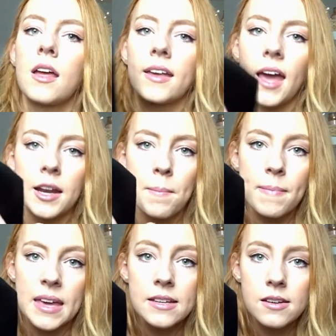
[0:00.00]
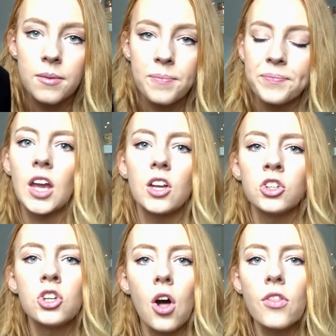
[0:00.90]
getting a mitt,
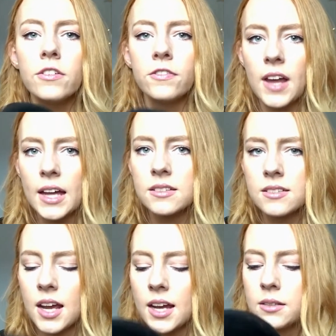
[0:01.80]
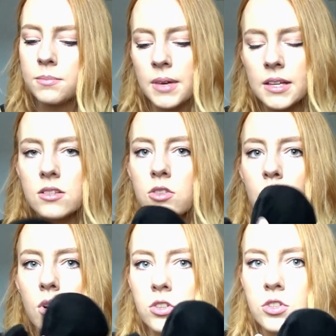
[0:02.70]
not the flat style mitts, the
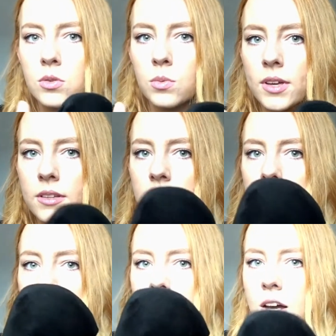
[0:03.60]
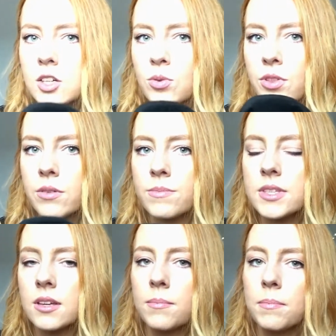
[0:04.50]
ones with the actual thumbs
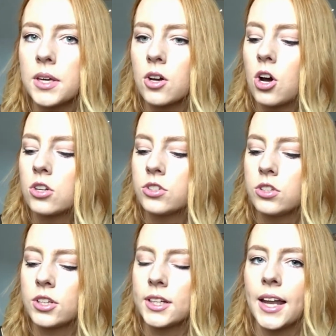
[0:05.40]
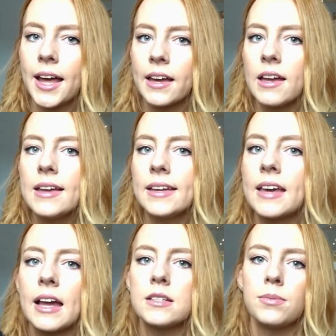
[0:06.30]
in, because you can like
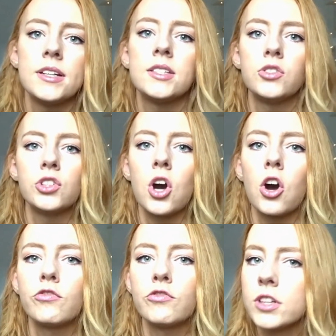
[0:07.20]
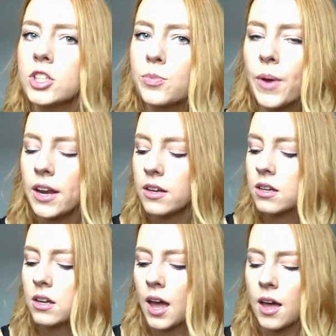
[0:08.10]
get to places you can't reach
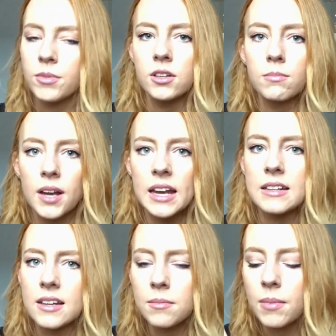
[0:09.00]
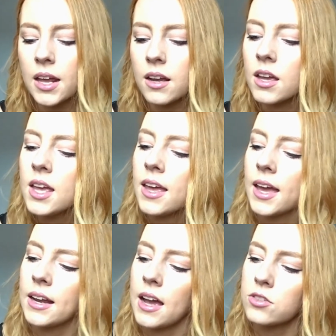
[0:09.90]
better, you can blend it in better,
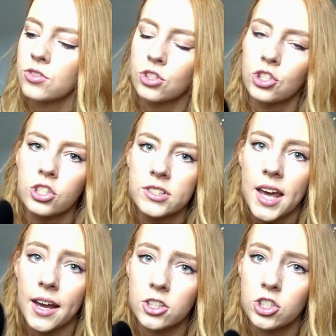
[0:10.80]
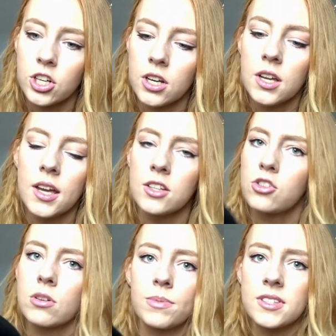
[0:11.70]
and it has such a good texture. It's
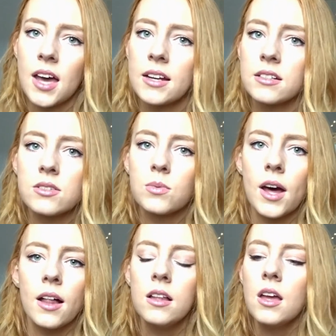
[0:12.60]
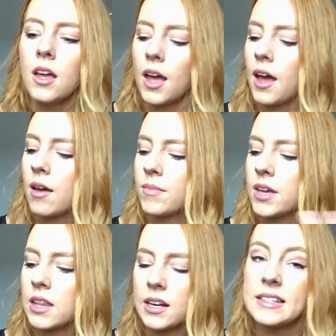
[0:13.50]
double-sided as well, and
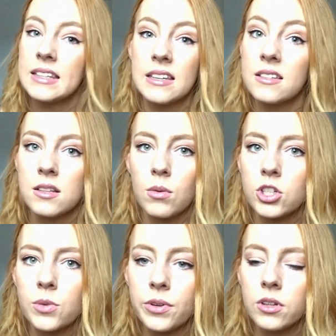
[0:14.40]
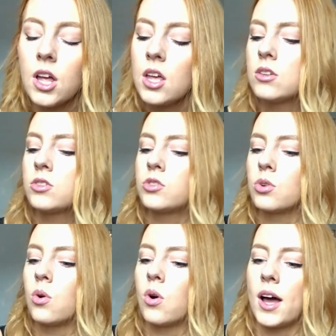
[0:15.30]
then it's easily washable.
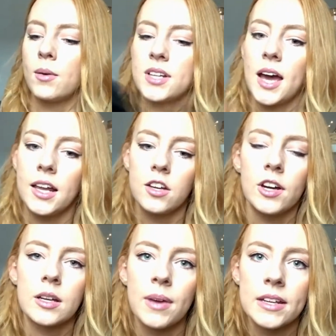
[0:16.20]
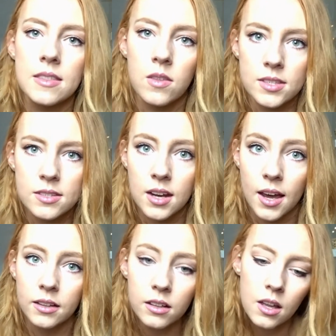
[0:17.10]
So I would highly recommend this
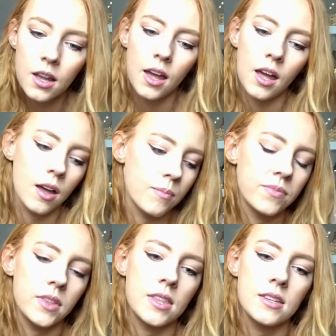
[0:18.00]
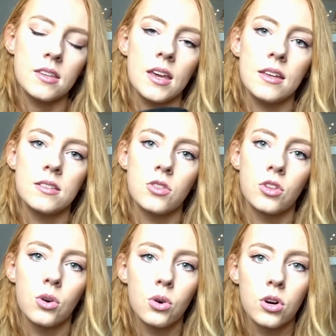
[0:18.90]
style. This is the
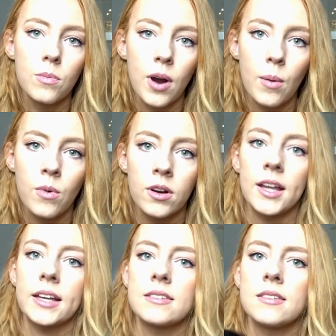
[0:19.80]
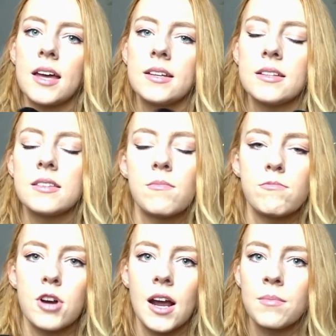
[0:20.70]
cocoa brown one. Like I said, it's in
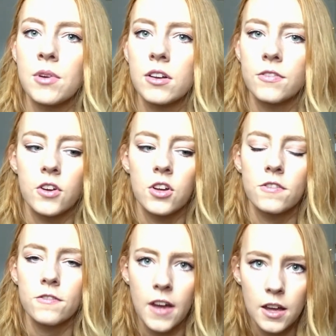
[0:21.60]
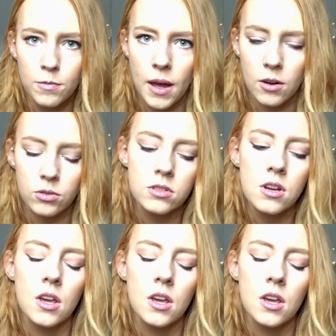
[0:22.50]
Primark for £5.